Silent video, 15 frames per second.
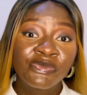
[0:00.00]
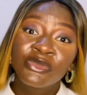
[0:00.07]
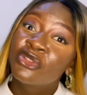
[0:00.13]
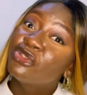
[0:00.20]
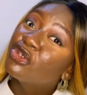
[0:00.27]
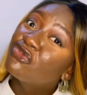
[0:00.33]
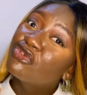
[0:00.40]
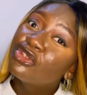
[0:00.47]
your
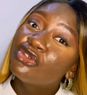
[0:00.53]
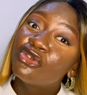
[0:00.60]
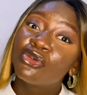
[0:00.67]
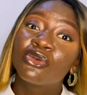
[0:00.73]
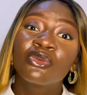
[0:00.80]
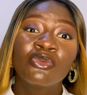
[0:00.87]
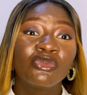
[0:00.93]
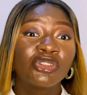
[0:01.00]
video
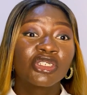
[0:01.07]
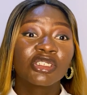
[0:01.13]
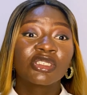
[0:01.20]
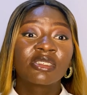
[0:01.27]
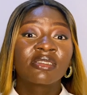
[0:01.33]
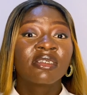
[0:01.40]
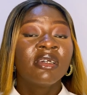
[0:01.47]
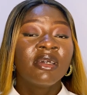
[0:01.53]
will just
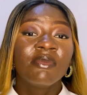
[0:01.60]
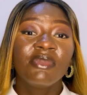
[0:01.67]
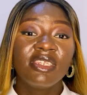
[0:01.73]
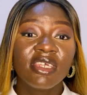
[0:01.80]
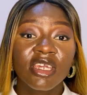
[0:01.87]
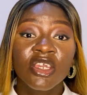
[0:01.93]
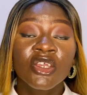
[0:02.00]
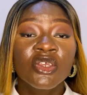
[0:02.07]
be
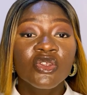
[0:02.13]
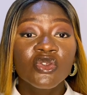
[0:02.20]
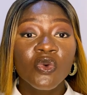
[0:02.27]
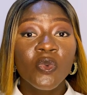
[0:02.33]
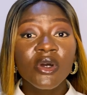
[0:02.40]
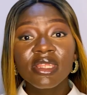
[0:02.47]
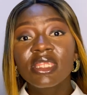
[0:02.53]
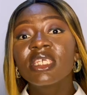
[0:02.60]
there. So
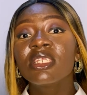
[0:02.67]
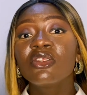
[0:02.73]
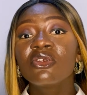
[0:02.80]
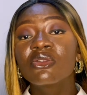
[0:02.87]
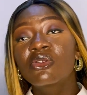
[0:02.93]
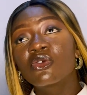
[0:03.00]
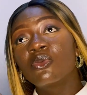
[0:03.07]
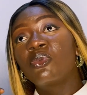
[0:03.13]
one thing
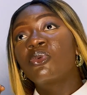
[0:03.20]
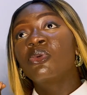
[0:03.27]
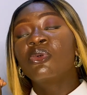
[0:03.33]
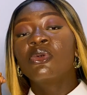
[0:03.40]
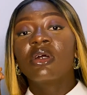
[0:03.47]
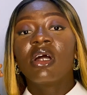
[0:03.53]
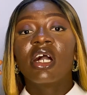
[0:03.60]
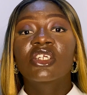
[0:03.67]
YouTube
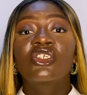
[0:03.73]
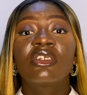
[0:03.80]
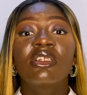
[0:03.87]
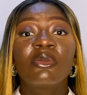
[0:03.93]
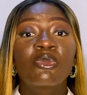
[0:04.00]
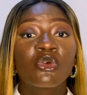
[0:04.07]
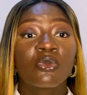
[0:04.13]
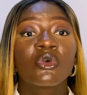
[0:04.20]
actually
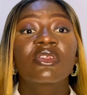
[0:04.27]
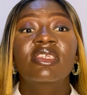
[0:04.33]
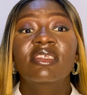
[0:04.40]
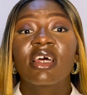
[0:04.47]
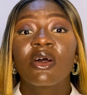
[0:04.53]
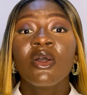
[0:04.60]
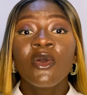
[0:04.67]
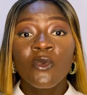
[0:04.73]
promotes is that
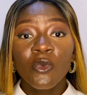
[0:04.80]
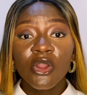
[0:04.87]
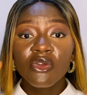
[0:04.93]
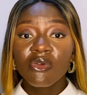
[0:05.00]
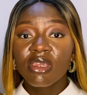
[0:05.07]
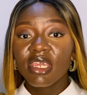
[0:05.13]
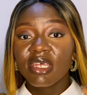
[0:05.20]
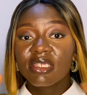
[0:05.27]
when you
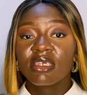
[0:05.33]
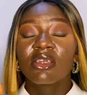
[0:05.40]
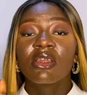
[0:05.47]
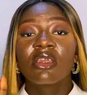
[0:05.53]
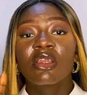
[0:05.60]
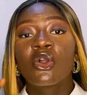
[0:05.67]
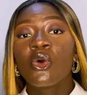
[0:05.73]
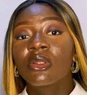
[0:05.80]
get a
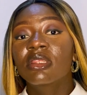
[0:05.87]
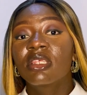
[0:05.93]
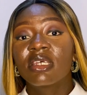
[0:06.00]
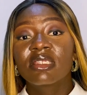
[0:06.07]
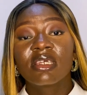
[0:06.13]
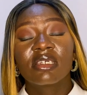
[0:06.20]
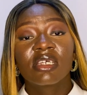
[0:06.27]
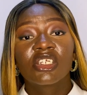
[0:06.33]
content
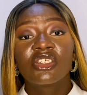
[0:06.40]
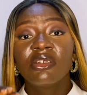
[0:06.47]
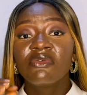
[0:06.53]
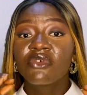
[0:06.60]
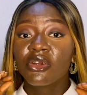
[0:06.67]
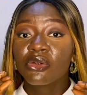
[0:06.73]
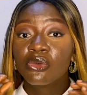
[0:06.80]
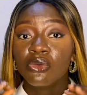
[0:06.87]
that is actually
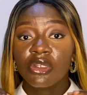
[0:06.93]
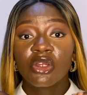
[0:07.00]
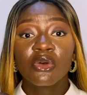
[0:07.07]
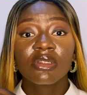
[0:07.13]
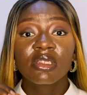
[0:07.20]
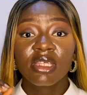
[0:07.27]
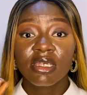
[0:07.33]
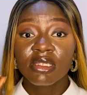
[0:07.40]
very good, a
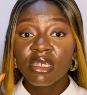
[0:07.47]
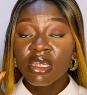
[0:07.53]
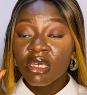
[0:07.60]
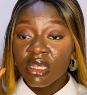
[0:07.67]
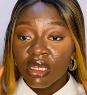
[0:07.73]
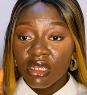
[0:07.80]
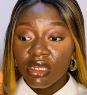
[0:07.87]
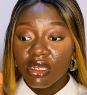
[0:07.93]
content
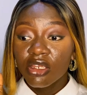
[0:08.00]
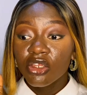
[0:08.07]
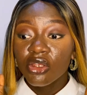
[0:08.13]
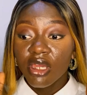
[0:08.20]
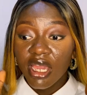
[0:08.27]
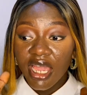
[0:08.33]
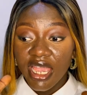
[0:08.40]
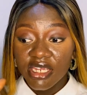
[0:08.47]

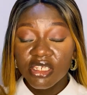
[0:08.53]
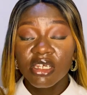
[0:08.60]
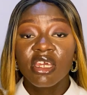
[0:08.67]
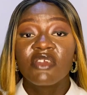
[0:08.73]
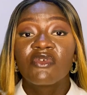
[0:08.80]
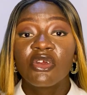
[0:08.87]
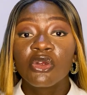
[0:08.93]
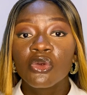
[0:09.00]
idea that is
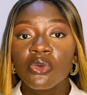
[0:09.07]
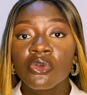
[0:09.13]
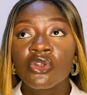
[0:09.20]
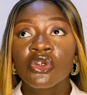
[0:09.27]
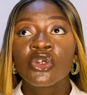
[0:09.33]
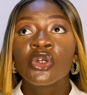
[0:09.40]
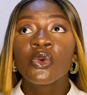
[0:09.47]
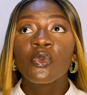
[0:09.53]
very good,
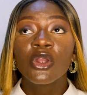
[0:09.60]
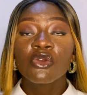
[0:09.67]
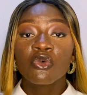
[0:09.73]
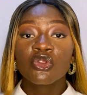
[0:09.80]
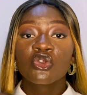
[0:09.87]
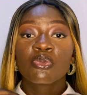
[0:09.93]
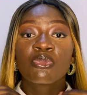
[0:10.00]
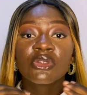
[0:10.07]
when you want to
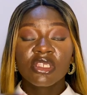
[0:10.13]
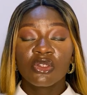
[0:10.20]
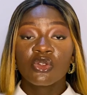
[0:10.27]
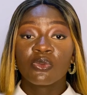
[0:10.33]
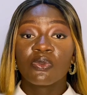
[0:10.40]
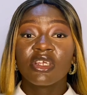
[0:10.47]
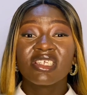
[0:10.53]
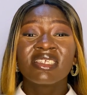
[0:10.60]
put it to
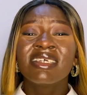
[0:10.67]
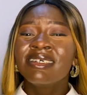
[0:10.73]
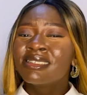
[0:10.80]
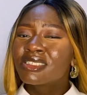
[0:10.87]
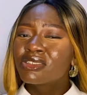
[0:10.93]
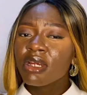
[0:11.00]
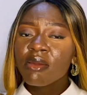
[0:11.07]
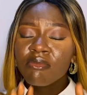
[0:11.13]
place,
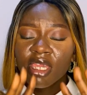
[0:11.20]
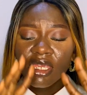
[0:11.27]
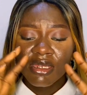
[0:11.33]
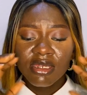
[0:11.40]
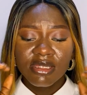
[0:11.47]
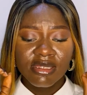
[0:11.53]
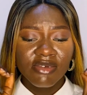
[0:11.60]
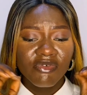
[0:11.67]
try making it
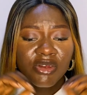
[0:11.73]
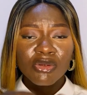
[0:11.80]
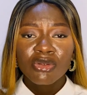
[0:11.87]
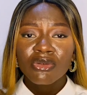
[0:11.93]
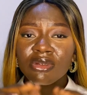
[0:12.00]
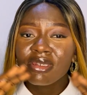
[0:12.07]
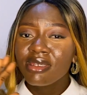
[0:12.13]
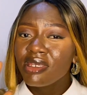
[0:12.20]
in a very
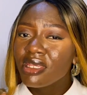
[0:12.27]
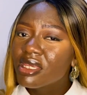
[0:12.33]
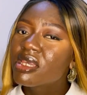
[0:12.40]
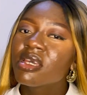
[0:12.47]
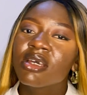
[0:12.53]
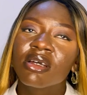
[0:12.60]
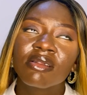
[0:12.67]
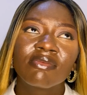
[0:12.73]
unique
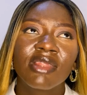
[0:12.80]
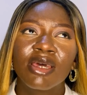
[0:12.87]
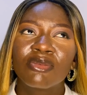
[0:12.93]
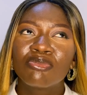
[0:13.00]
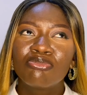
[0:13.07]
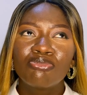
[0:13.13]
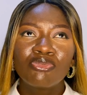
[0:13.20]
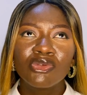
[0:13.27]
and
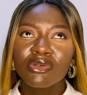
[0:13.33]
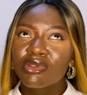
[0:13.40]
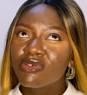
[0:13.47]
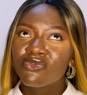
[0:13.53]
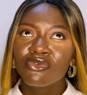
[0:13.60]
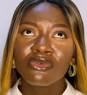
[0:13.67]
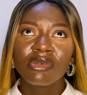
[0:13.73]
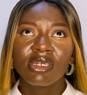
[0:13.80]
beautiful
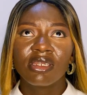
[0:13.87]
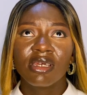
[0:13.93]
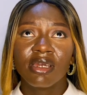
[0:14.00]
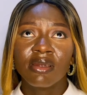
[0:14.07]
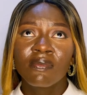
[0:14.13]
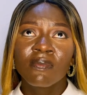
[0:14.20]
way that